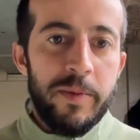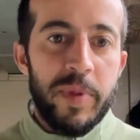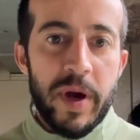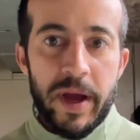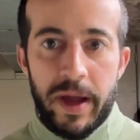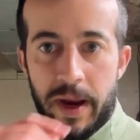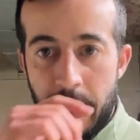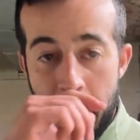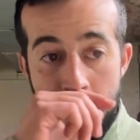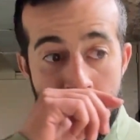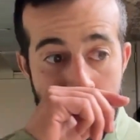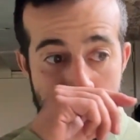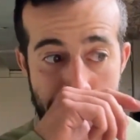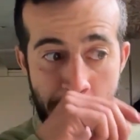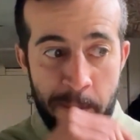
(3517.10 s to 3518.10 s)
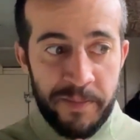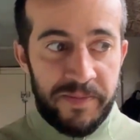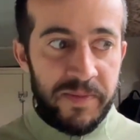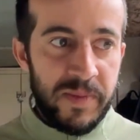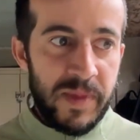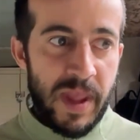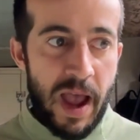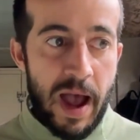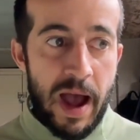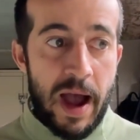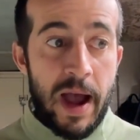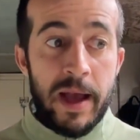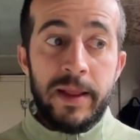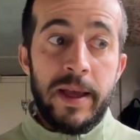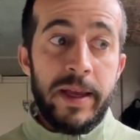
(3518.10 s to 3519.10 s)
but
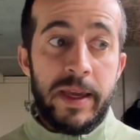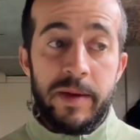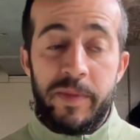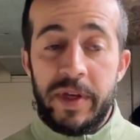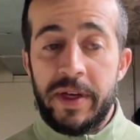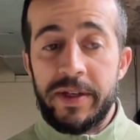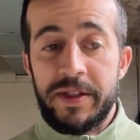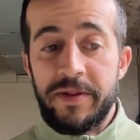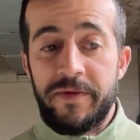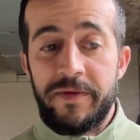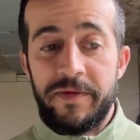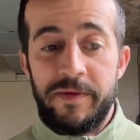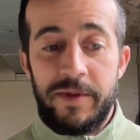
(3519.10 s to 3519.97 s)
I like it because of